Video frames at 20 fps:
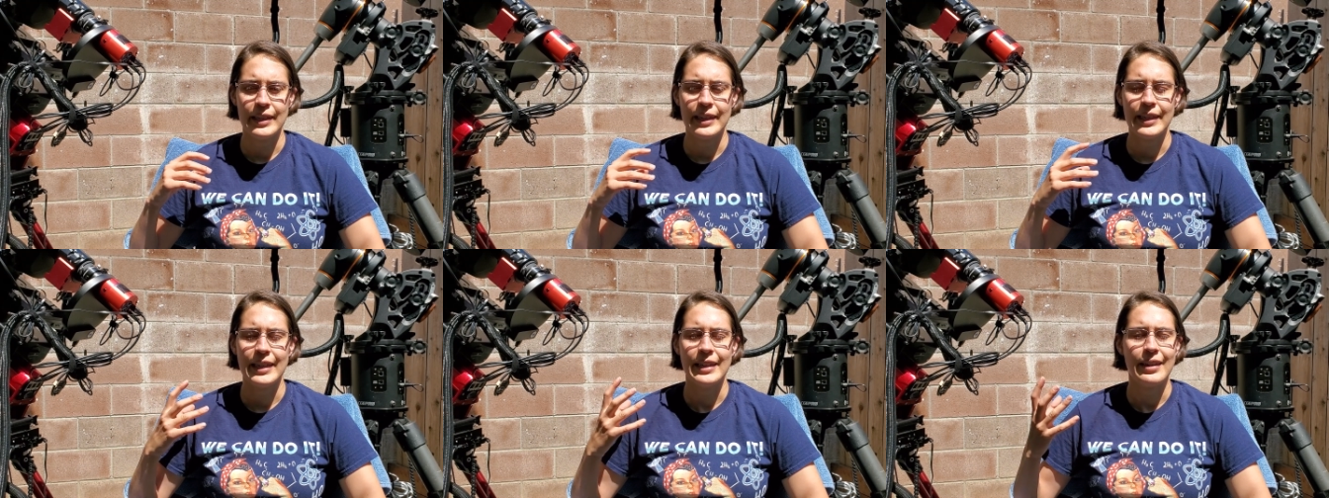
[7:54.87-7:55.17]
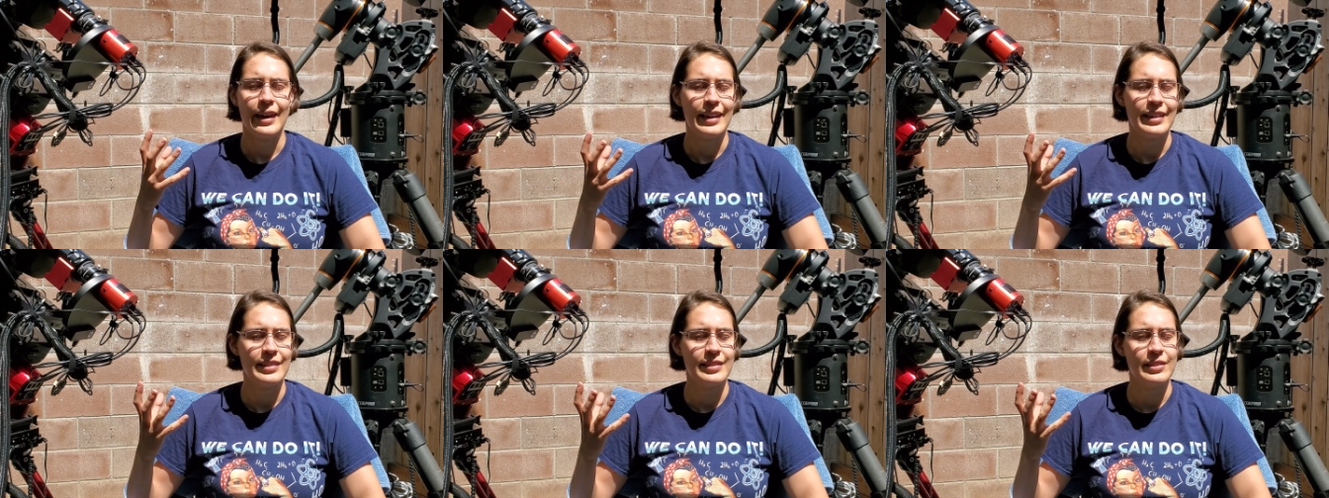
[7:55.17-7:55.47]
getting
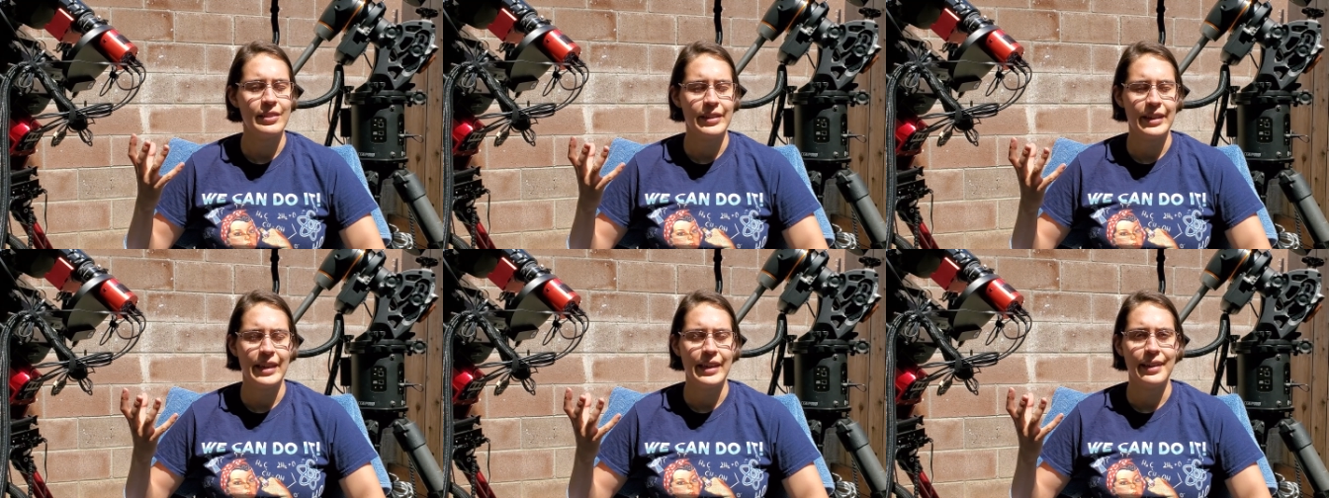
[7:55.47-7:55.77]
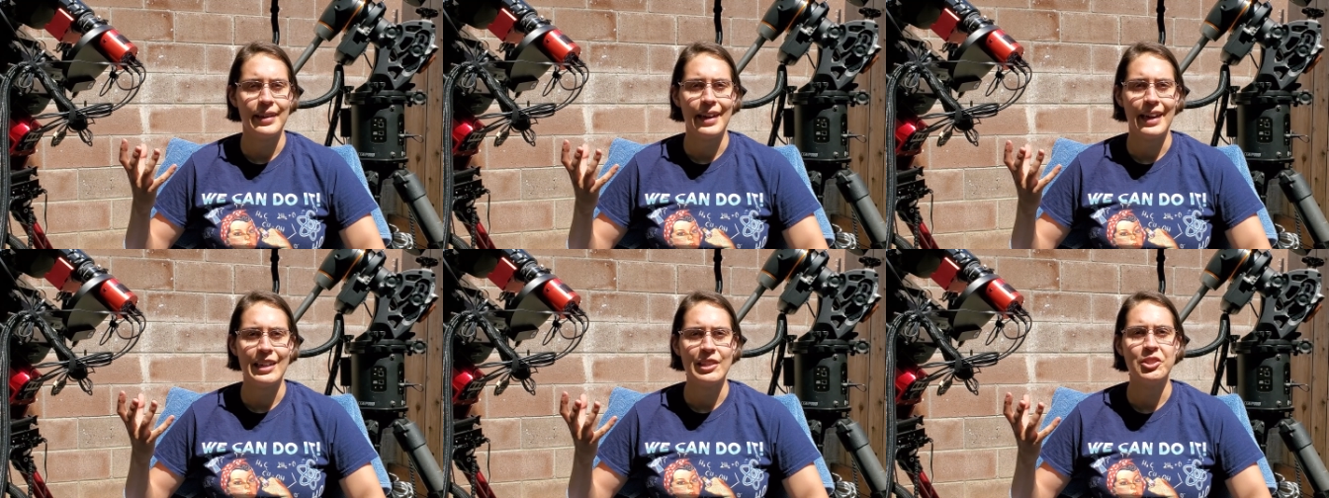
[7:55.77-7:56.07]
nice
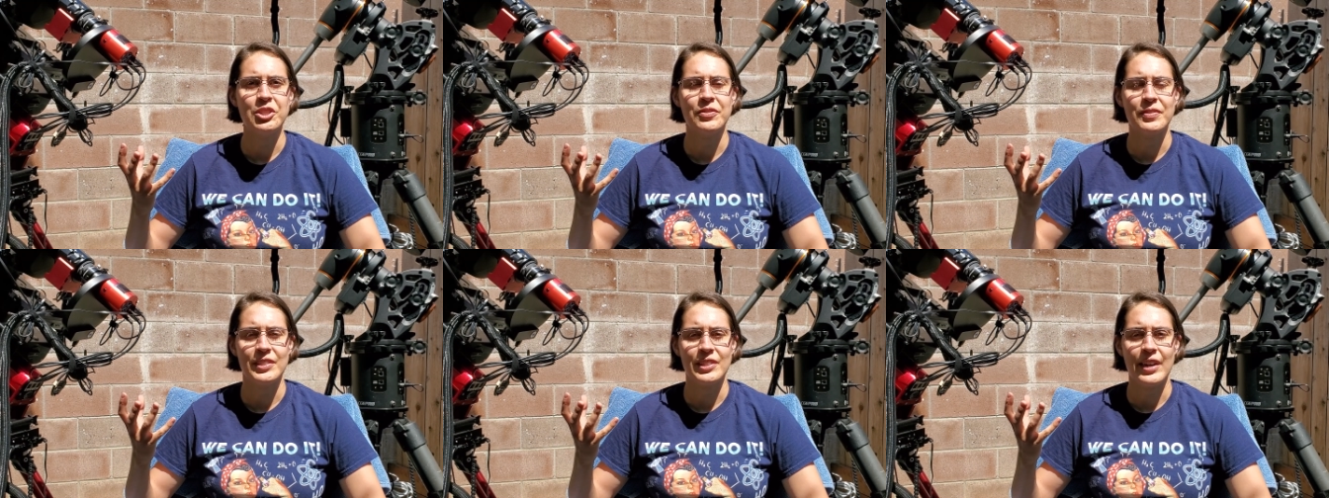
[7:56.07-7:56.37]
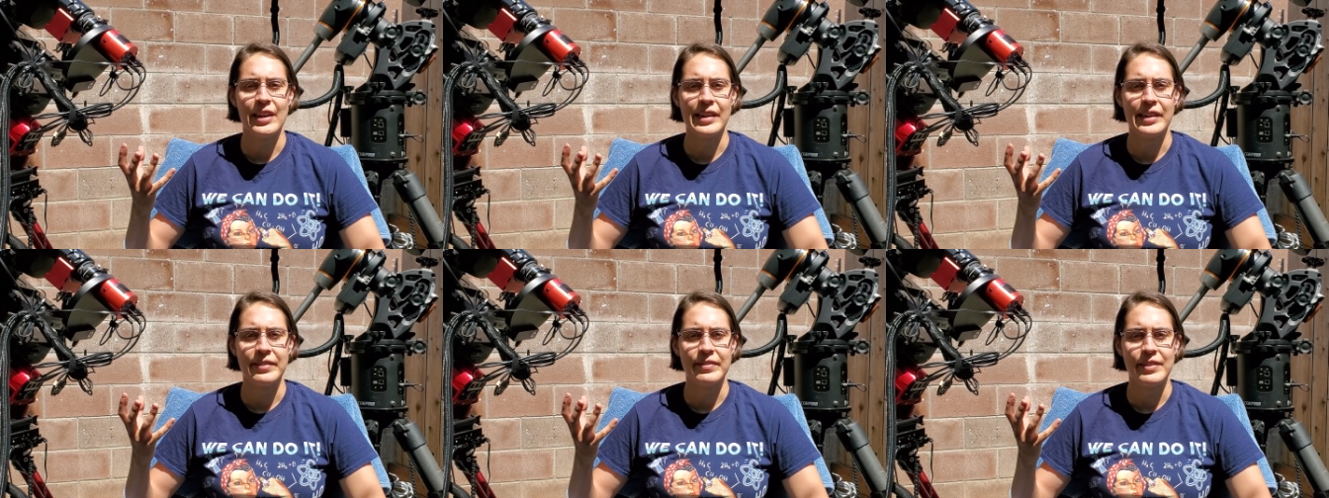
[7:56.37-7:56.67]
looking
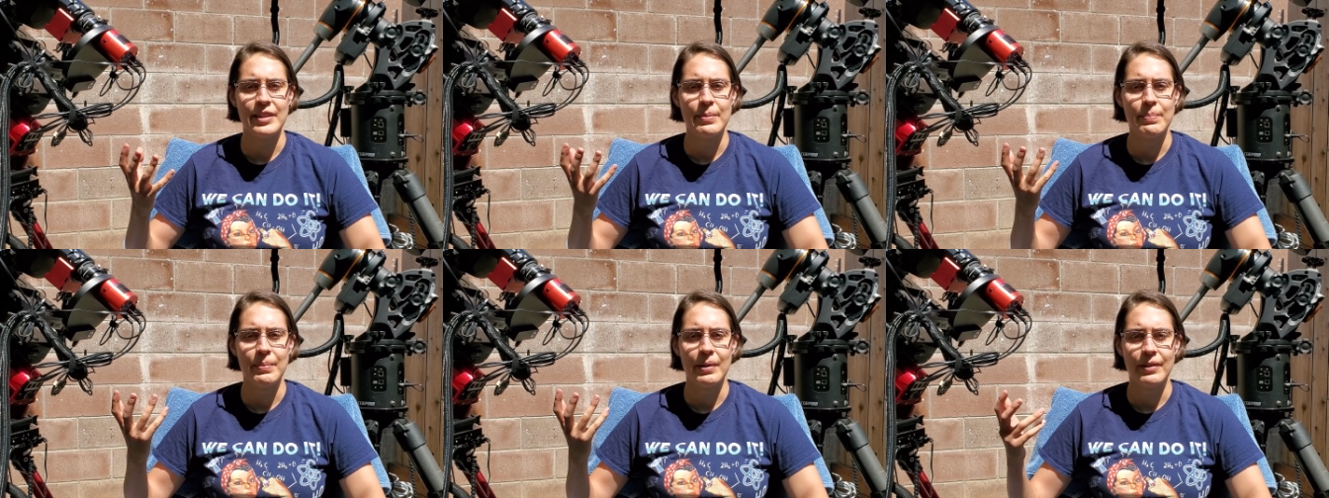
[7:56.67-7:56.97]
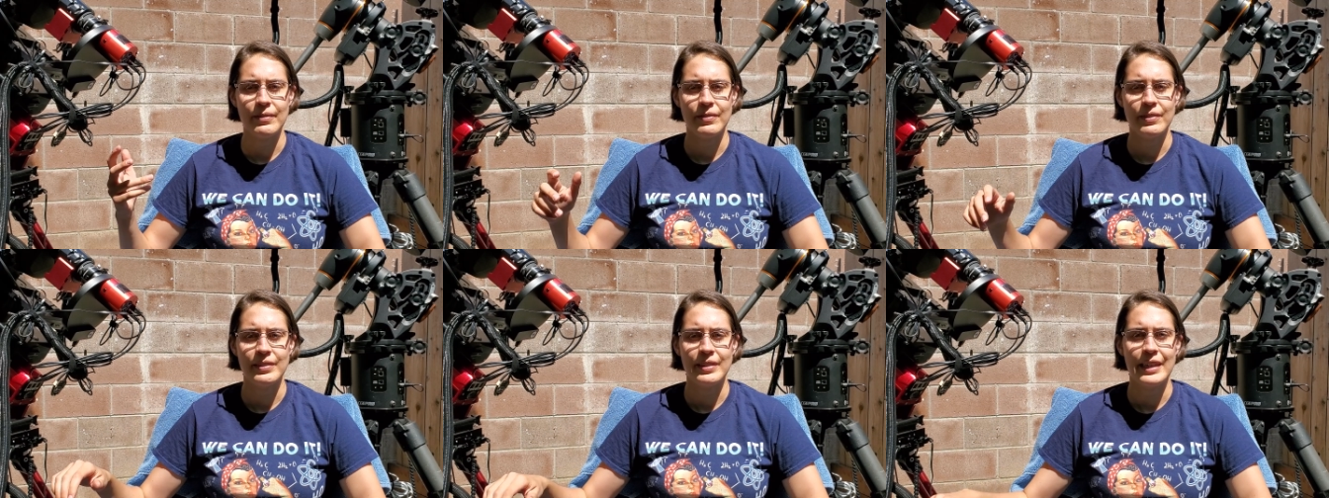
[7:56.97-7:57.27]
astrophotography,
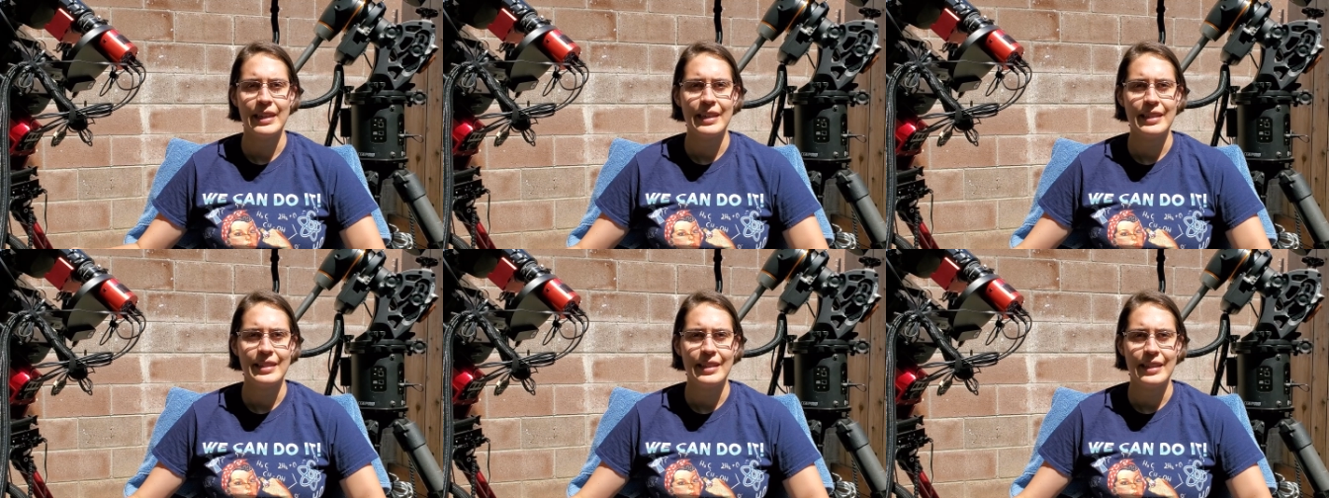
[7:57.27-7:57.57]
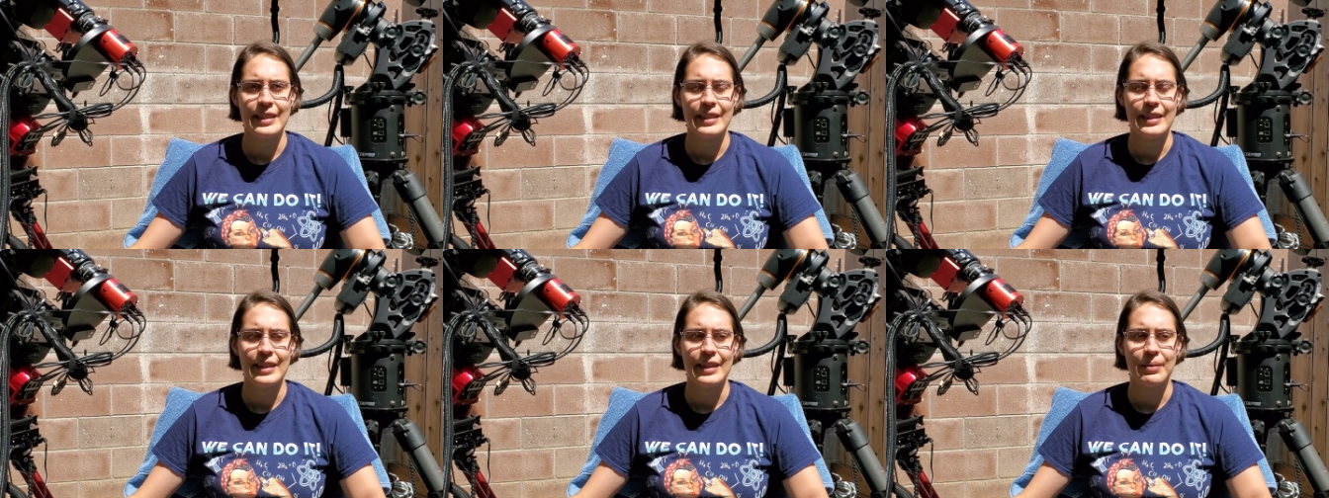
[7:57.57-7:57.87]
but for data
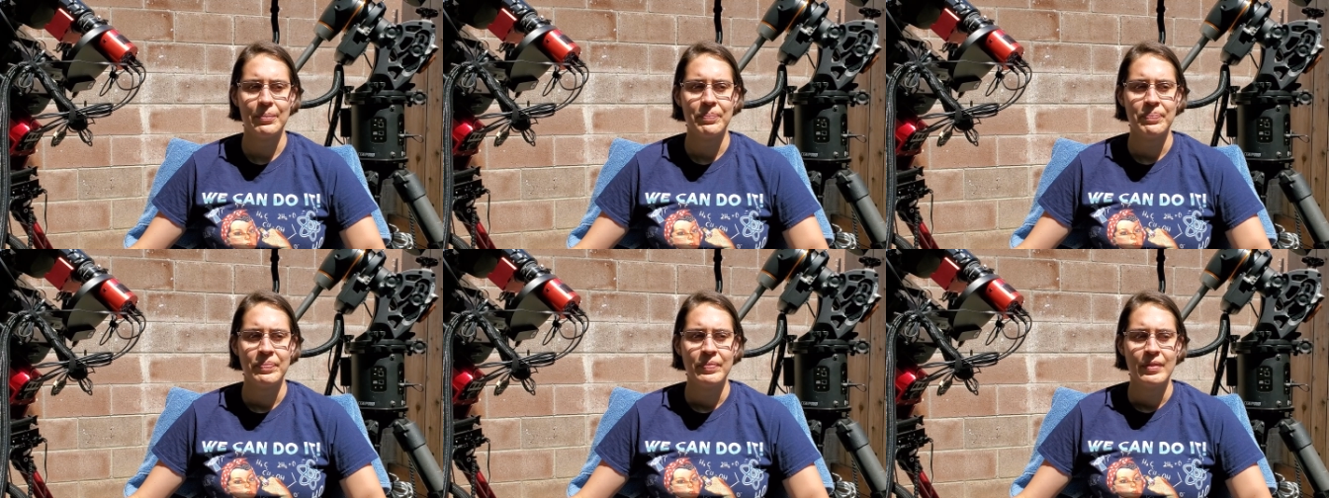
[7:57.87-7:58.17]
taking,